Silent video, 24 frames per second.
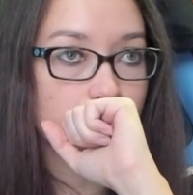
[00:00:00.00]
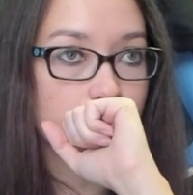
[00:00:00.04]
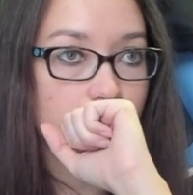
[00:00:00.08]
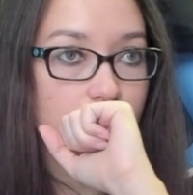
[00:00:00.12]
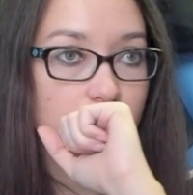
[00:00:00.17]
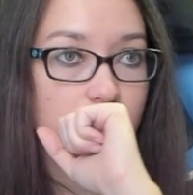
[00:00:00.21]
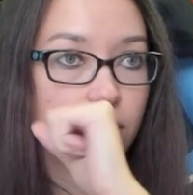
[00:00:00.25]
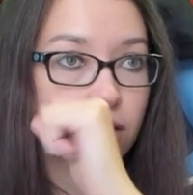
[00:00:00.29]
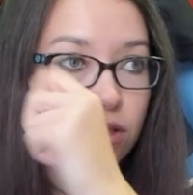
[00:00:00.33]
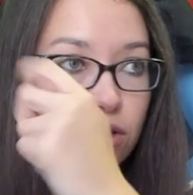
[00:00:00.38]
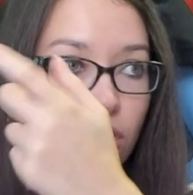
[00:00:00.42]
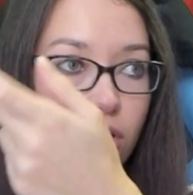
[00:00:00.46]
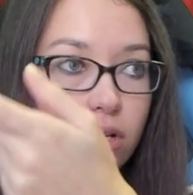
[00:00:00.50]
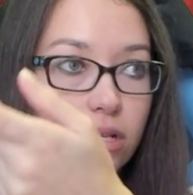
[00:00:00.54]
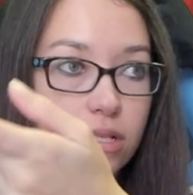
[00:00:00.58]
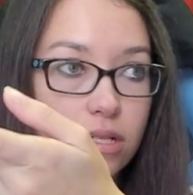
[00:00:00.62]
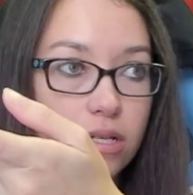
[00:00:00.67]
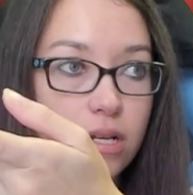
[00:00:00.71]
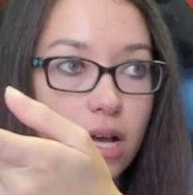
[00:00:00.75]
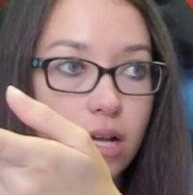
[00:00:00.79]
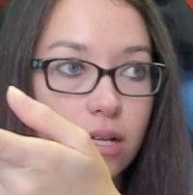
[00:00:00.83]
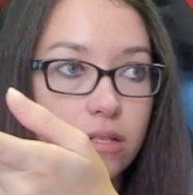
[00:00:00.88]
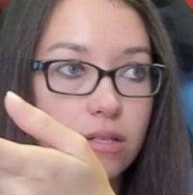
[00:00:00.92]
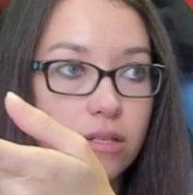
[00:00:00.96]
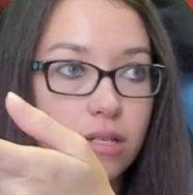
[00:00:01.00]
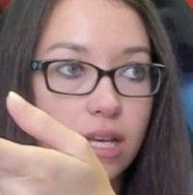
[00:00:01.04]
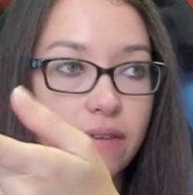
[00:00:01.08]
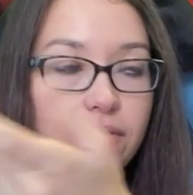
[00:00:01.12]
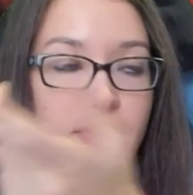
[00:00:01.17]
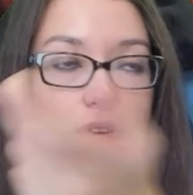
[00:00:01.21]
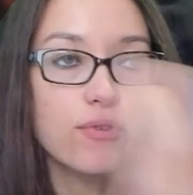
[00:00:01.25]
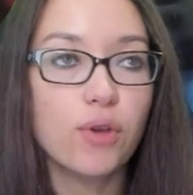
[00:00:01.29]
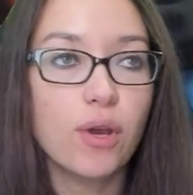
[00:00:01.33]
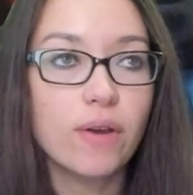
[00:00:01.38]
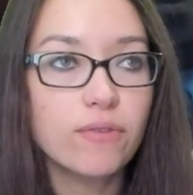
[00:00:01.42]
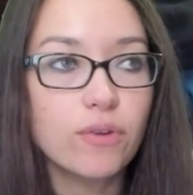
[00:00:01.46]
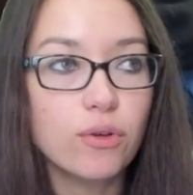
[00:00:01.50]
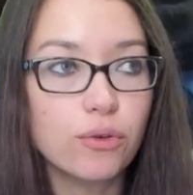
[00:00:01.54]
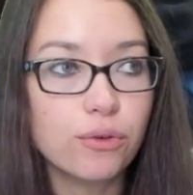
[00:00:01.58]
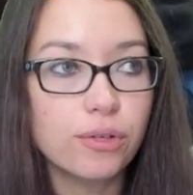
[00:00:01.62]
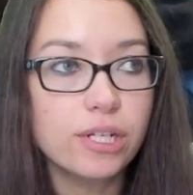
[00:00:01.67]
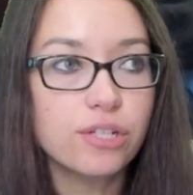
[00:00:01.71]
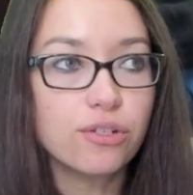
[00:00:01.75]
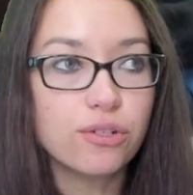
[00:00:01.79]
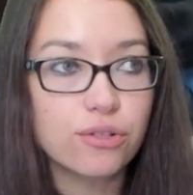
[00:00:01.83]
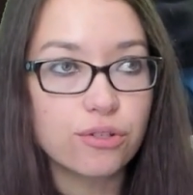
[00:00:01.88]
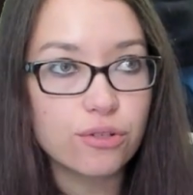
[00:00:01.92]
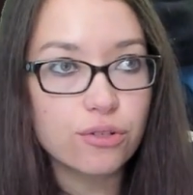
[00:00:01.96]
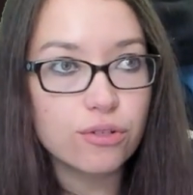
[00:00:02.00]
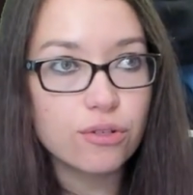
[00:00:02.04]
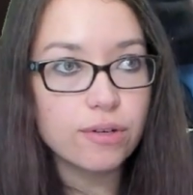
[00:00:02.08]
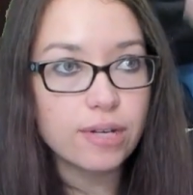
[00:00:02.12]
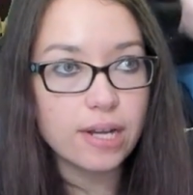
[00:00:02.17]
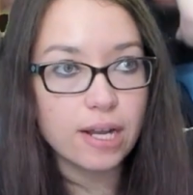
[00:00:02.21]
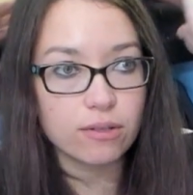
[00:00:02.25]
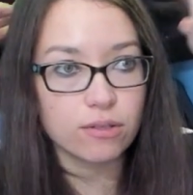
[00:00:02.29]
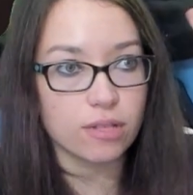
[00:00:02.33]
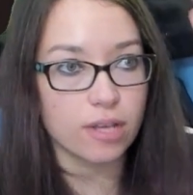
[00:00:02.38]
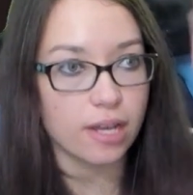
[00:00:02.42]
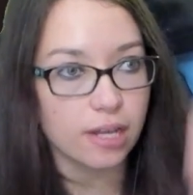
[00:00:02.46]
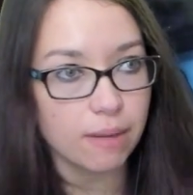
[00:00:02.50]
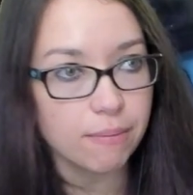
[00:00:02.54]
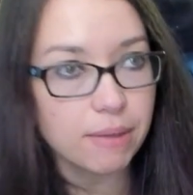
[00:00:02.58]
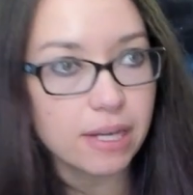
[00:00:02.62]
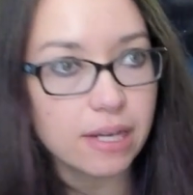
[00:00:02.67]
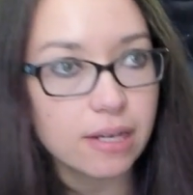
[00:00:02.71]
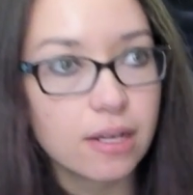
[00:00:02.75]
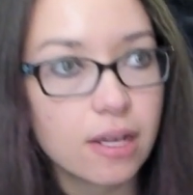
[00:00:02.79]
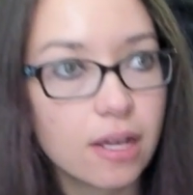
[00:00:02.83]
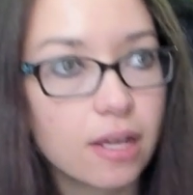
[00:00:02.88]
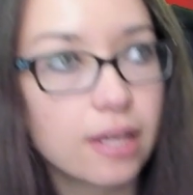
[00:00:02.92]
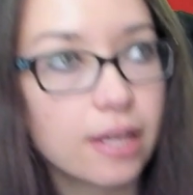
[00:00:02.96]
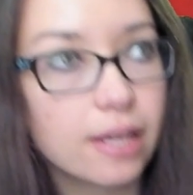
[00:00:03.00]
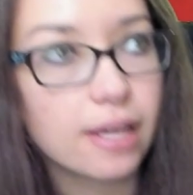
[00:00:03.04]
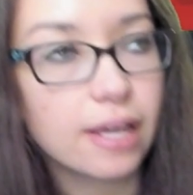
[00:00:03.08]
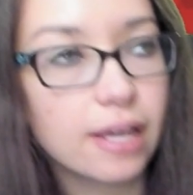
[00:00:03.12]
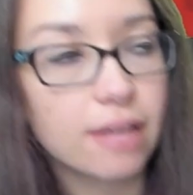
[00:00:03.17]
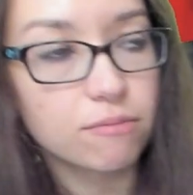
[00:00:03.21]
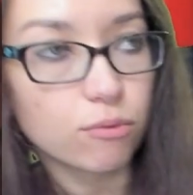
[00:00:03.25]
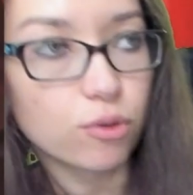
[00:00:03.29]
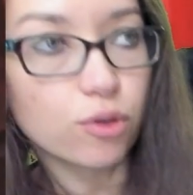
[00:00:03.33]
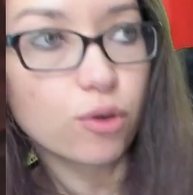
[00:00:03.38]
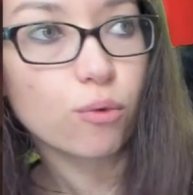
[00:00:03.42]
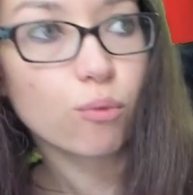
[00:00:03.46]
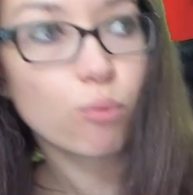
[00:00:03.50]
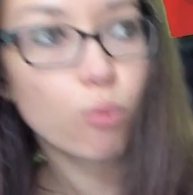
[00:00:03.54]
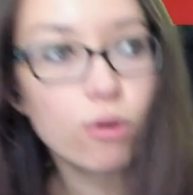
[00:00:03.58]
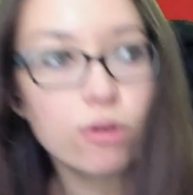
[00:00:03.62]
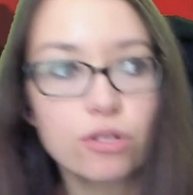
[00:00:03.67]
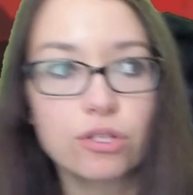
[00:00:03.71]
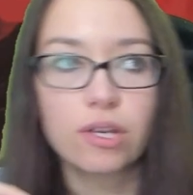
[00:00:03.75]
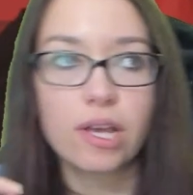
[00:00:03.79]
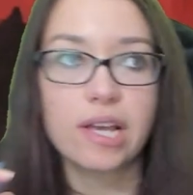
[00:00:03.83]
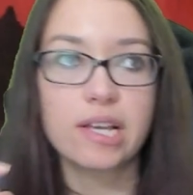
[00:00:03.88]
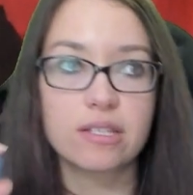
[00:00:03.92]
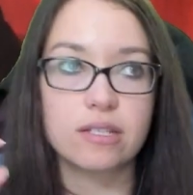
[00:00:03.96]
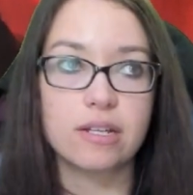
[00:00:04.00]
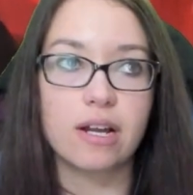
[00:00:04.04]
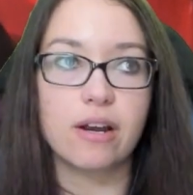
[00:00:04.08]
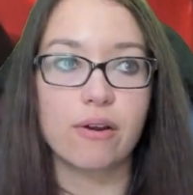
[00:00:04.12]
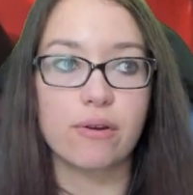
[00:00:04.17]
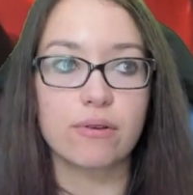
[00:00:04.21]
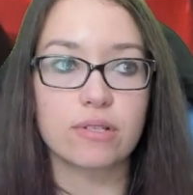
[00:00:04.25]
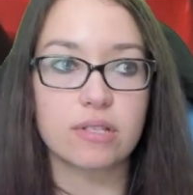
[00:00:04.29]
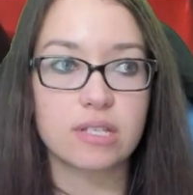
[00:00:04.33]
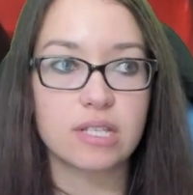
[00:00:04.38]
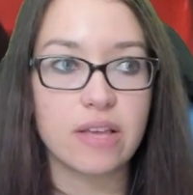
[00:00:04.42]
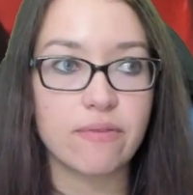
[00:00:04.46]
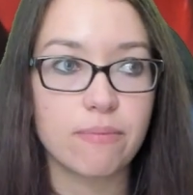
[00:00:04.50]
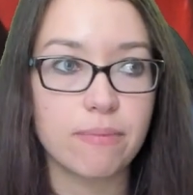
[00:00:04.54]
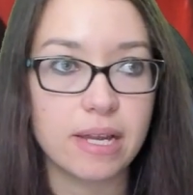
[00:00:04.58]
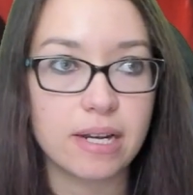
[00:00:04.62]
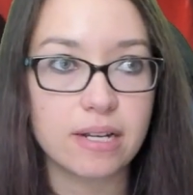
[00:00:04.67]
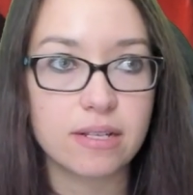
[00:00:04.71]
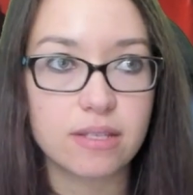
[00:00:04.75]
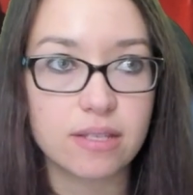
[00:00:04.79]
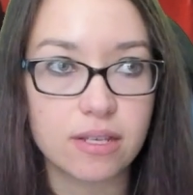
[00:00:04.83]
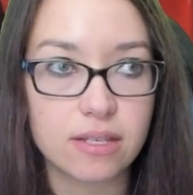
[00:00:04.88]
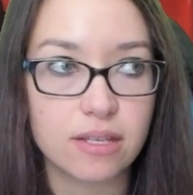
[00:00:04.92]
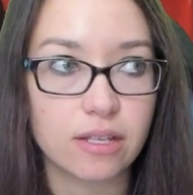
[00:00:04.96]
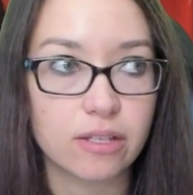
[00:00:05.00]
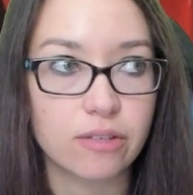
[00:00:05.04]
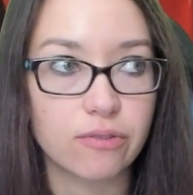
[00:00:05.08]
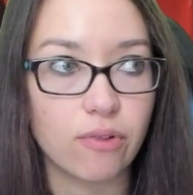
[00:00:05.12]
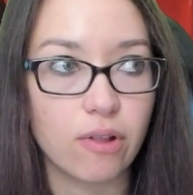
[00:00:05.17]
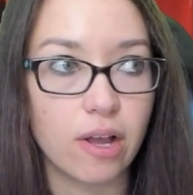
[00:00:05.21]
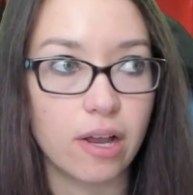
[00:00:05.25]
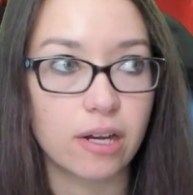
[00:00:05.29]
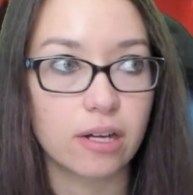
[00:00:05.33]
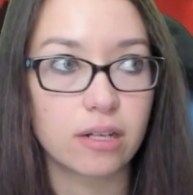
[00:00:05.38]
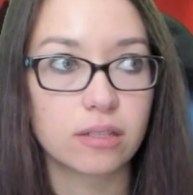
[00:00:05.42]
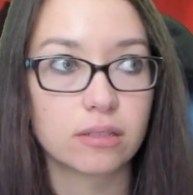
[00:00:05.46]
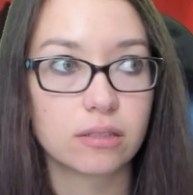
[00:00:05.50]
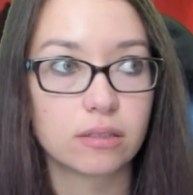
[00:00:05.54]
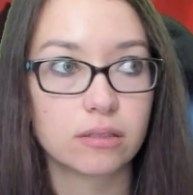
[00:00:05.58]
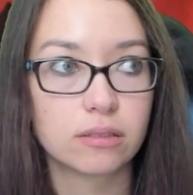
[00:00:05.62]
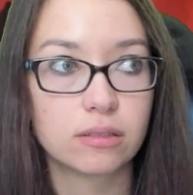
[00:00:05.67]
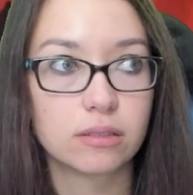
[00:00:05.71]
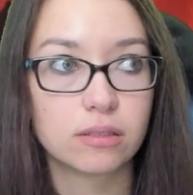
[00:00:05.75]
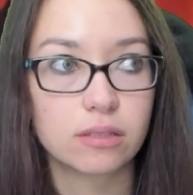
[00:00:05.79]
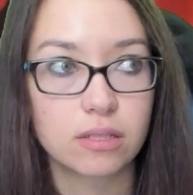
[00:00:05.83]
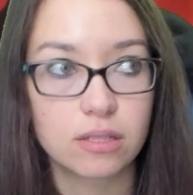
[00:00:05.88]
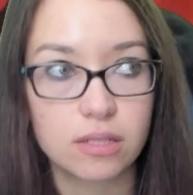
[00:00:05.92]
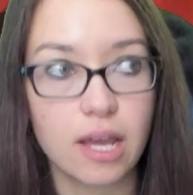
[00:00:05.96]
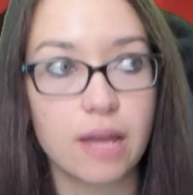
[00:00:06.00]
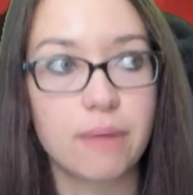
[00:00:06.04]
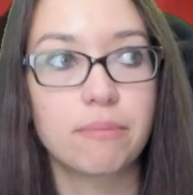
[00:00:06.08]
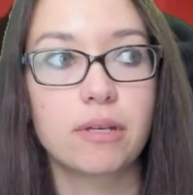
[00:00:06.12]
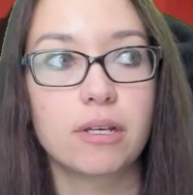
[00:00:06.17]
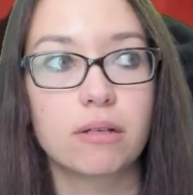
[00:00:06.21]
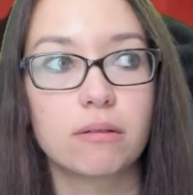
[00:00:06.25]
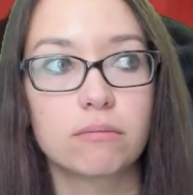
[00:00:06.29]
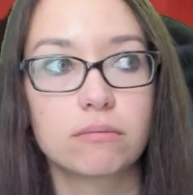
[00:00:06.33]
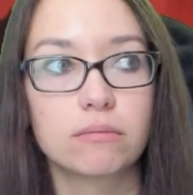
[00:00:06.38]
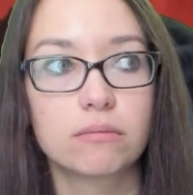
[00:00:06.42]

This card's nuts. Even if you have no creatures, there's no downside. I mean, your worst case scenario is a 7 mana 6/6 flyer. Sign me up.